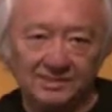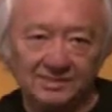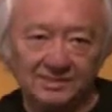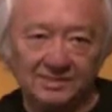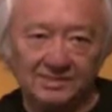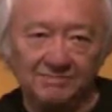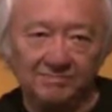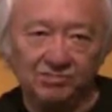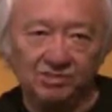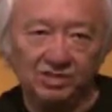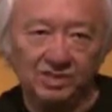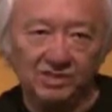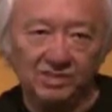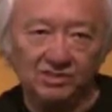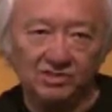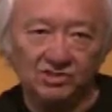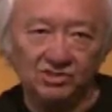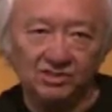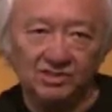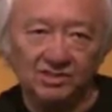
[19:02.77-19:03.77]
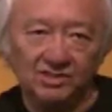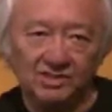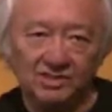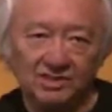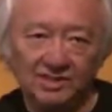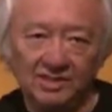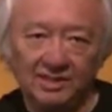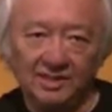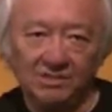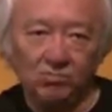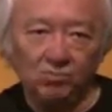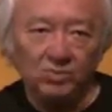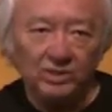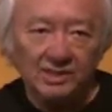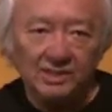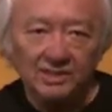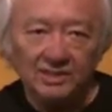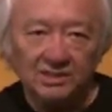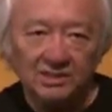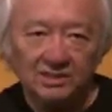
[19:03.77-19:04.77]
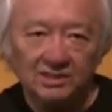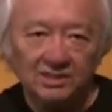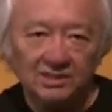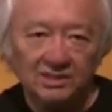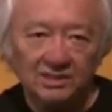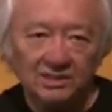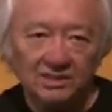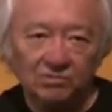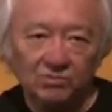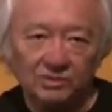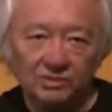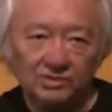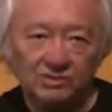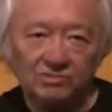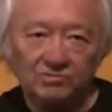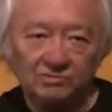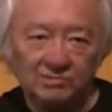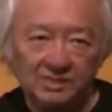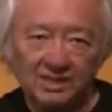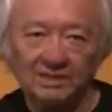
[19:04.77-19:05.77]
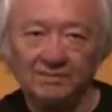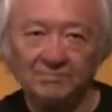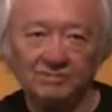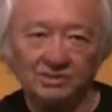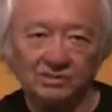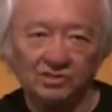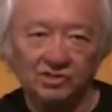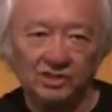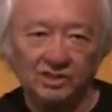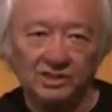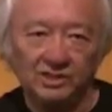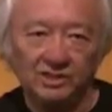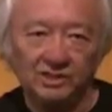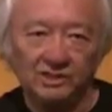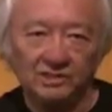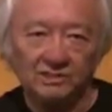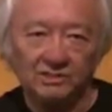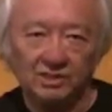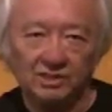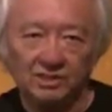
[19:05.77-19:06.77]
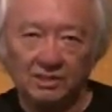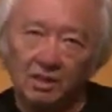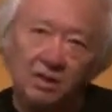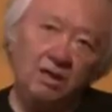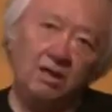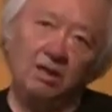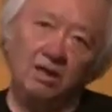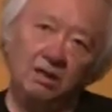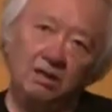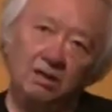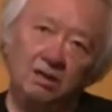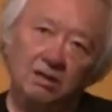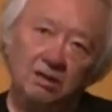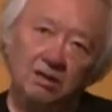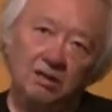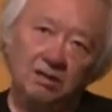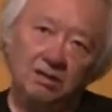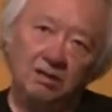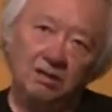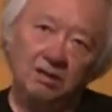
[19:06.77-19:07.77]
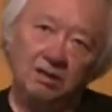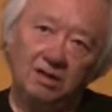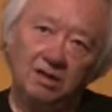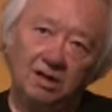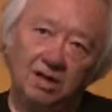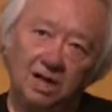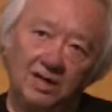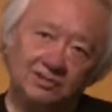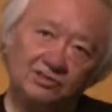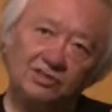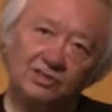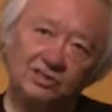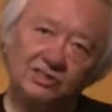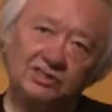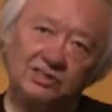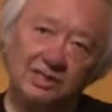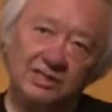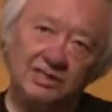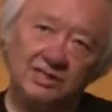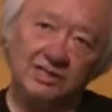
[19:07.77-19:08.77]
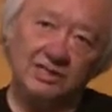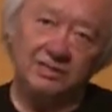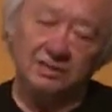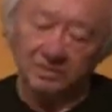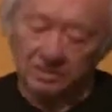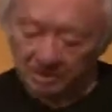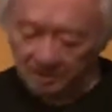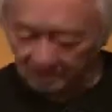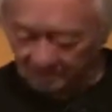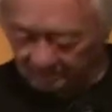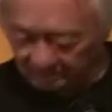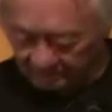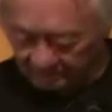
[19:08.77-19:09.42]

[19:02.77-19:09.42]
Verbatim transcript: keep changing and we we're too dumb to change like oh i'll just stay here